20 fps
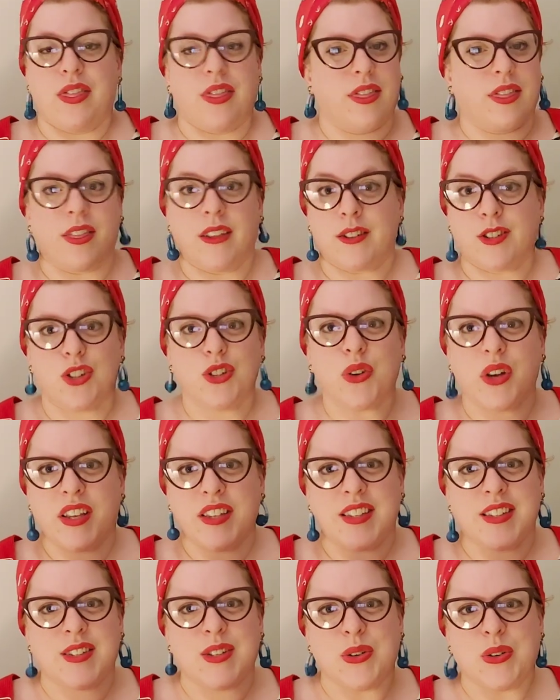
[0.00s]
The
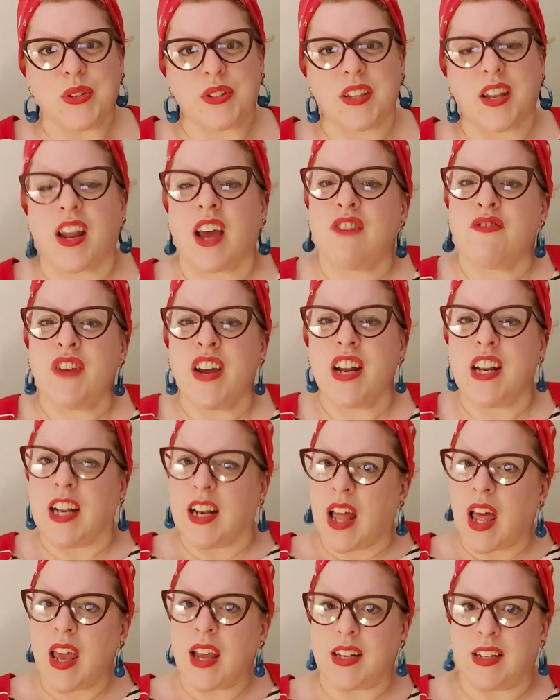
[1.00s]
choice is yours. And I really
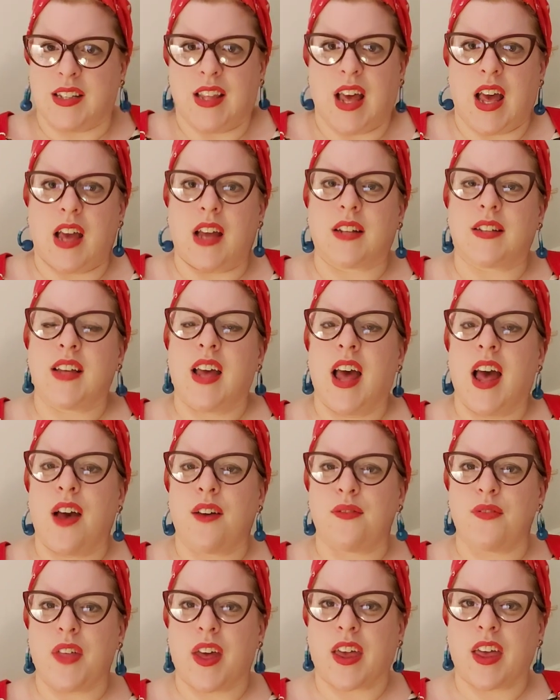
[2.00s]
liked that, to
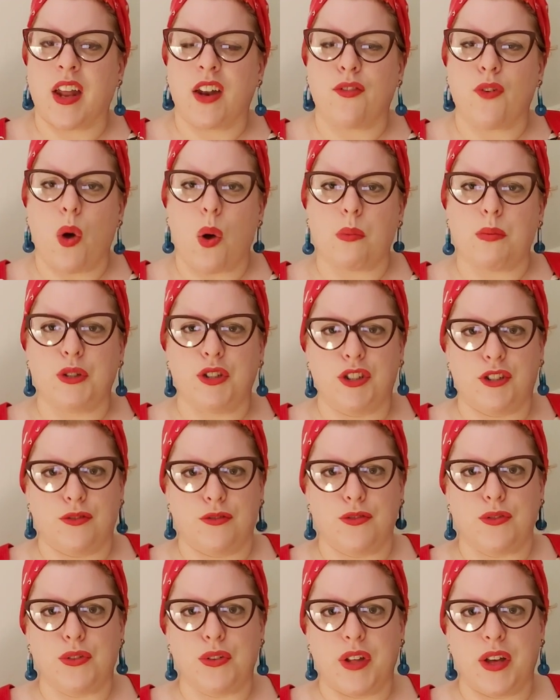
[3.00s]
have that kind of option
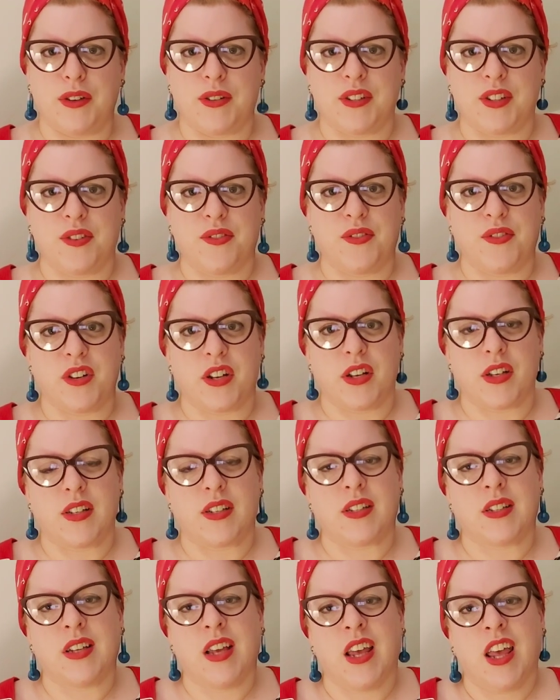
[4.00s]
for all those
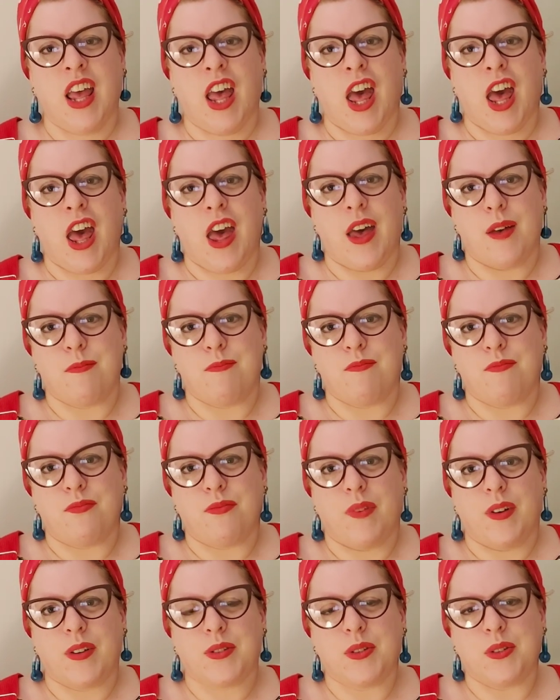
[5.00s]
different
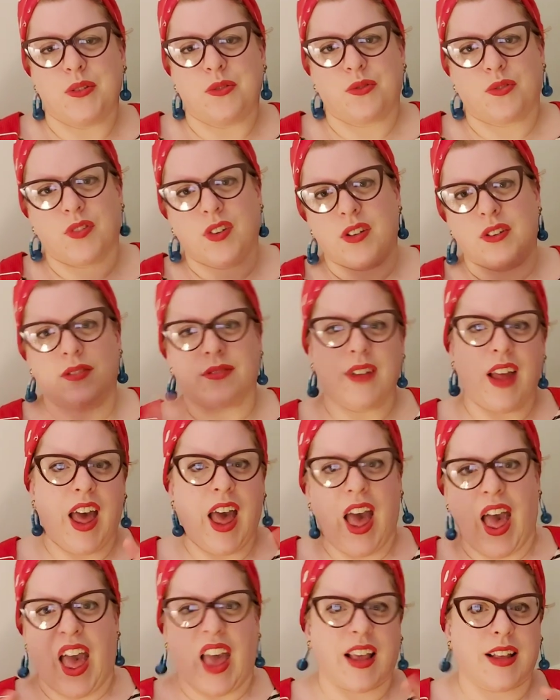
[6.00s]
sort of
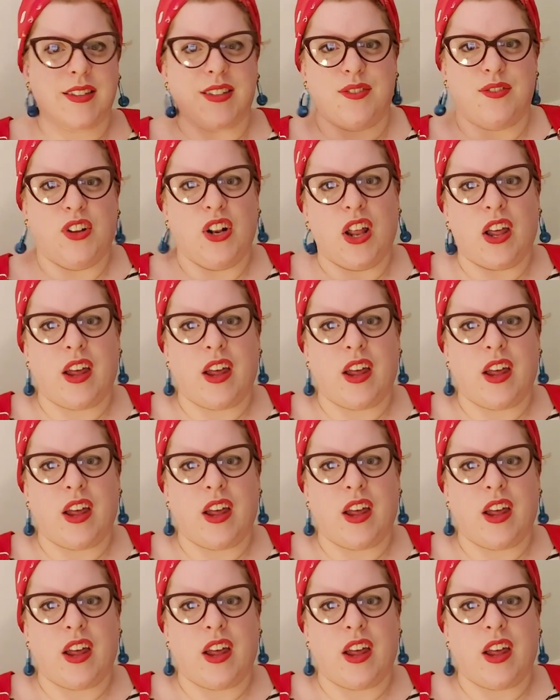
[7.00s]
hacks, if you